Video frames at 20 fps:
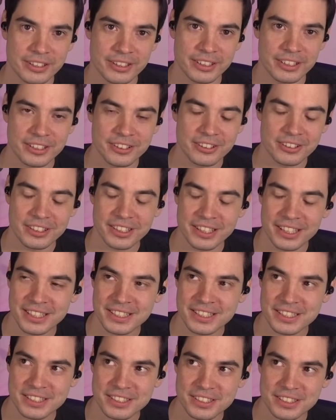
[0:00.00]
Yeah,
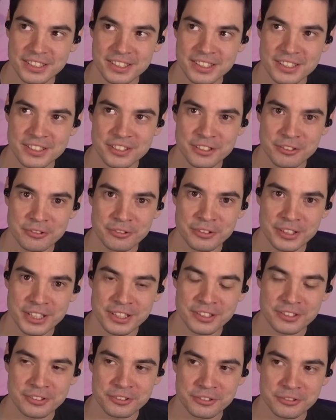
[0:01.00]
it's so
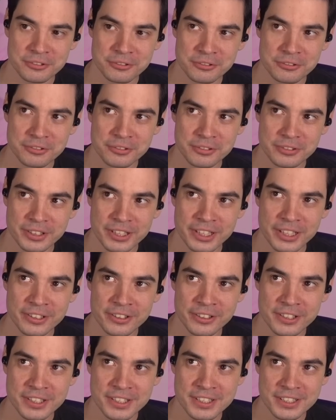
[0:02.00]
great to
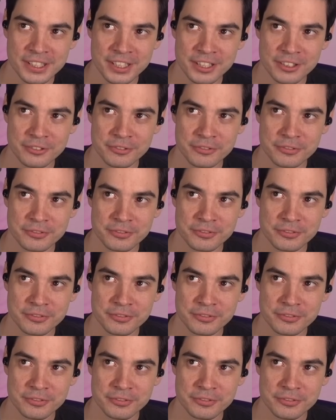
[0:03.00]
hear this kind of